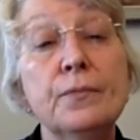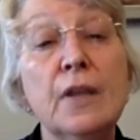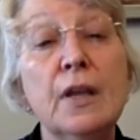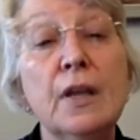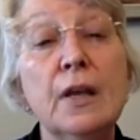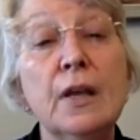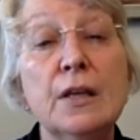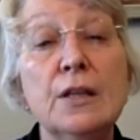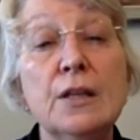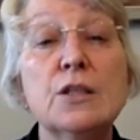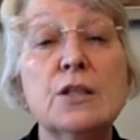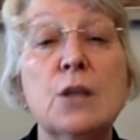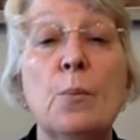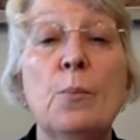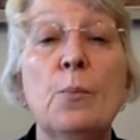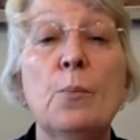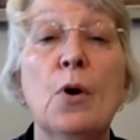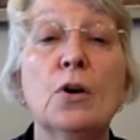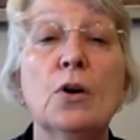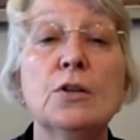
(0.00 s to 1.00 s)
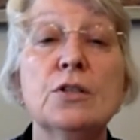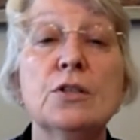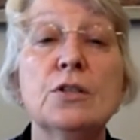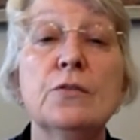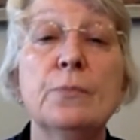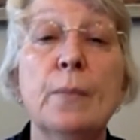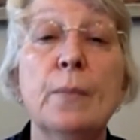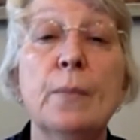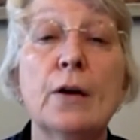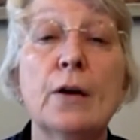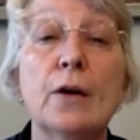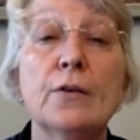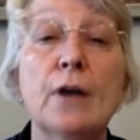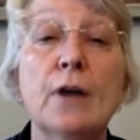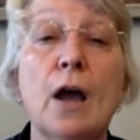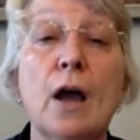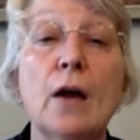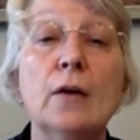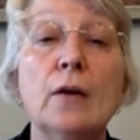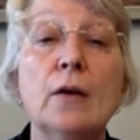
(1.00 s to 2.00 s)
In some parts of modern
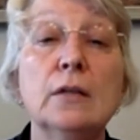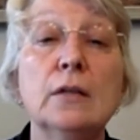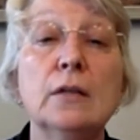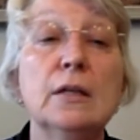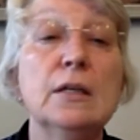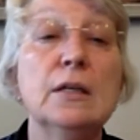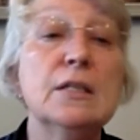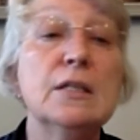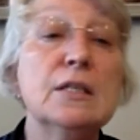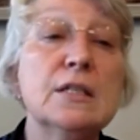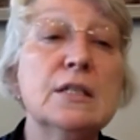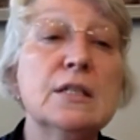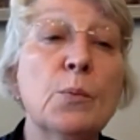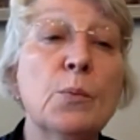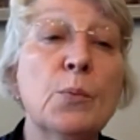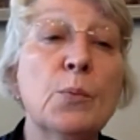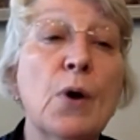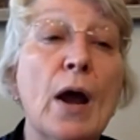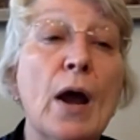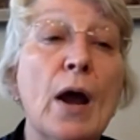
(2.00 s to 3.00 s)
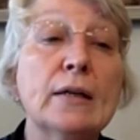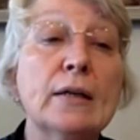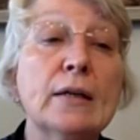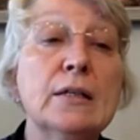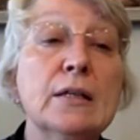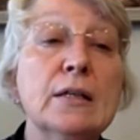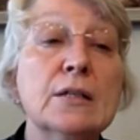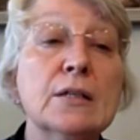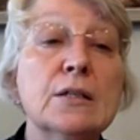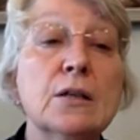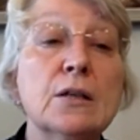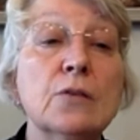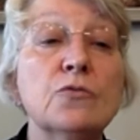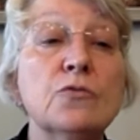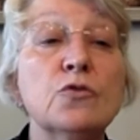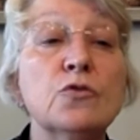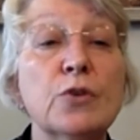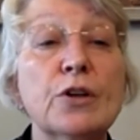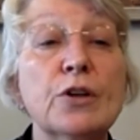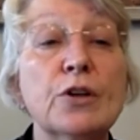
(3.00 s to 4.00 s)
Ireland, it's still practice of
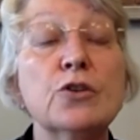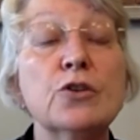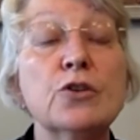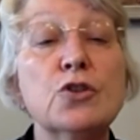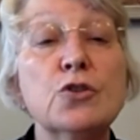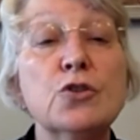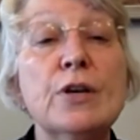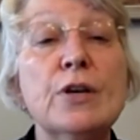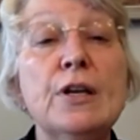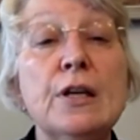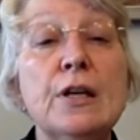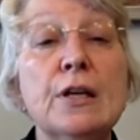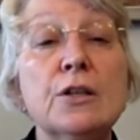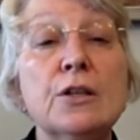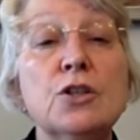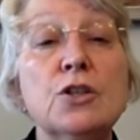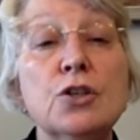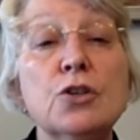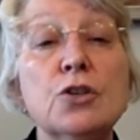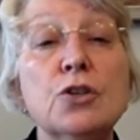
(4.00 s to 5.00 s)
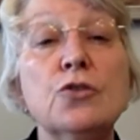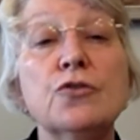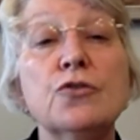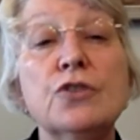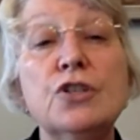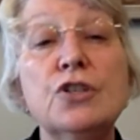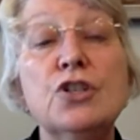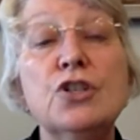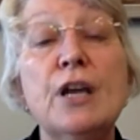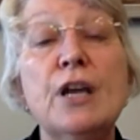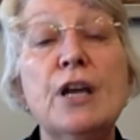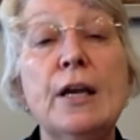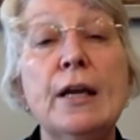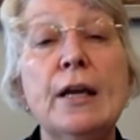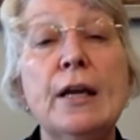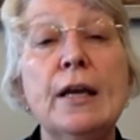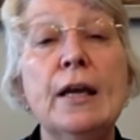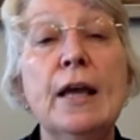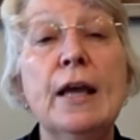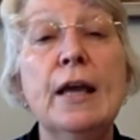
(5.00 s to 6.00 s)
trick-or-treating, children
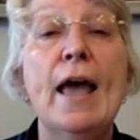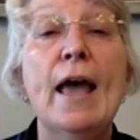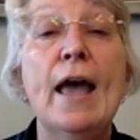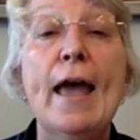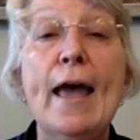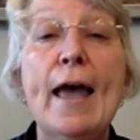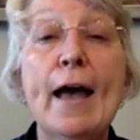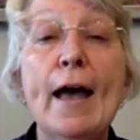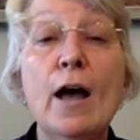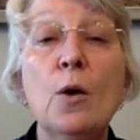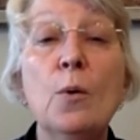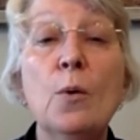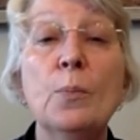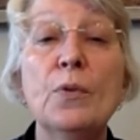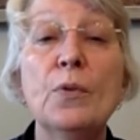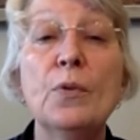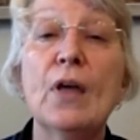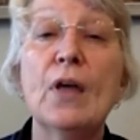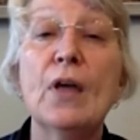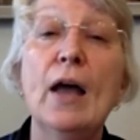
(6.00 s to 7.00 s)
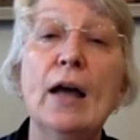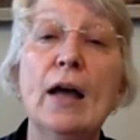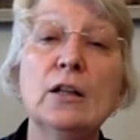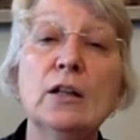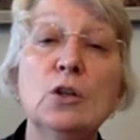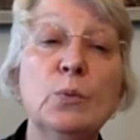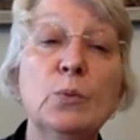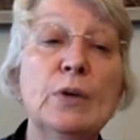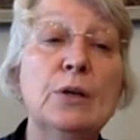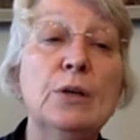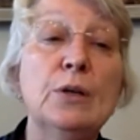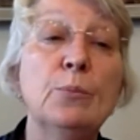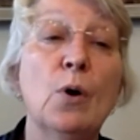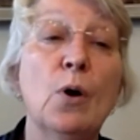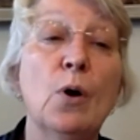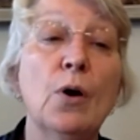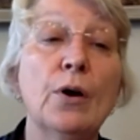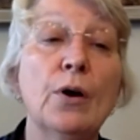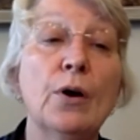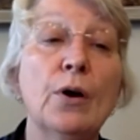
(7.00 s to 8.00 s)
chanting, "Help the Halloween
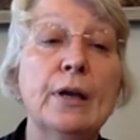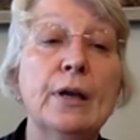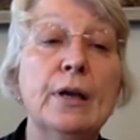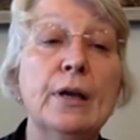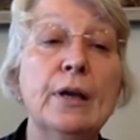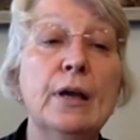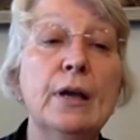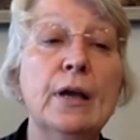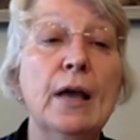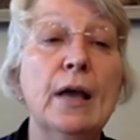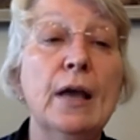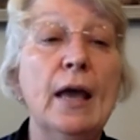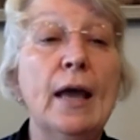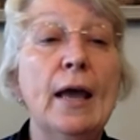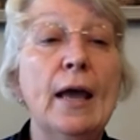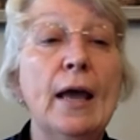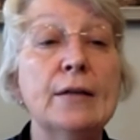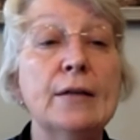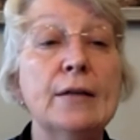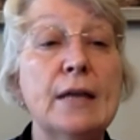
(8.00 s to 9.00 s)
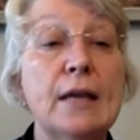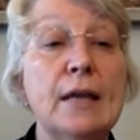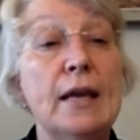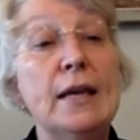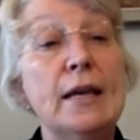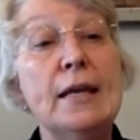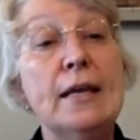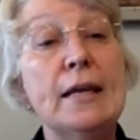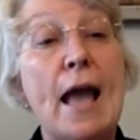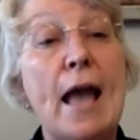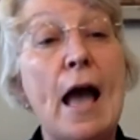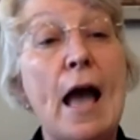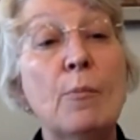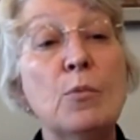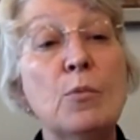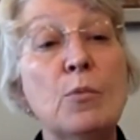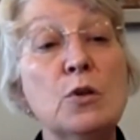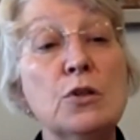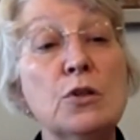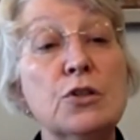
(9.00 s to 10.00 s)
party," and "Any
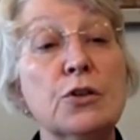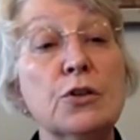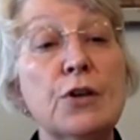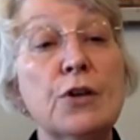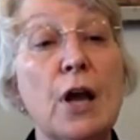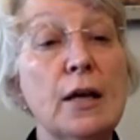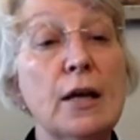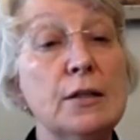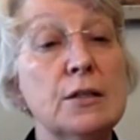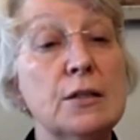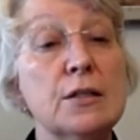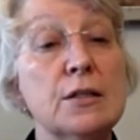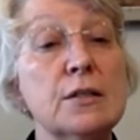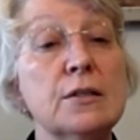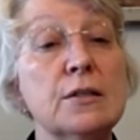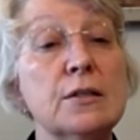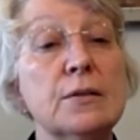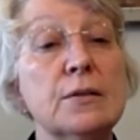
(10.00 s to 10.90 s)
apples or nuts?"